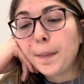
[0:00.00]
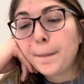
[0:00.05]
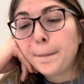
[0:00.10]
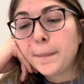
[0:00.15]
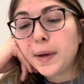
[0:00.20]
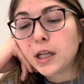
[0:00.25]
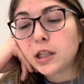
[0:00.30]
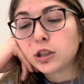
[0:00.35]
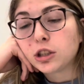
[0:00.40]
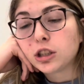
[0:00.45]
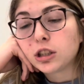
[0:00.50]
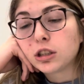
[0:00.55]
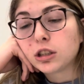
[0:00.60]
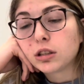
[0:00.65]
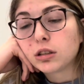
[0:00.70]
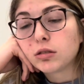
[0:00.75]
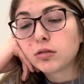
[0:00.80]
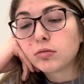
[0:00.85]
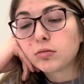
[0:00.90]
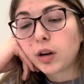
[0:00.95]
patient
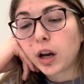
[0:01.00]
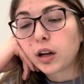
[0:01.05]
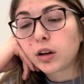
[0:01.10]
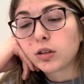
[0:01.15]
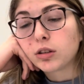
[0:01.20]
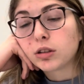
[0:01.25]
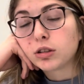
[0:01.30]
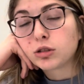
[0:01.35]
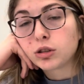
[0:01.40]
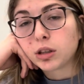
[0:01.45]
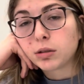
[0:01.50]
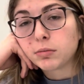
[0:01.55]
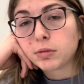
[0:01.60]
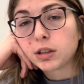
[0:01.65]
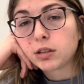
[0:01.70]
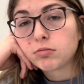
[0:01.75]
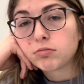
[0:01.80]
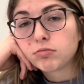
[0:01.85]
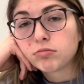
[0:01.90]
record of treatment.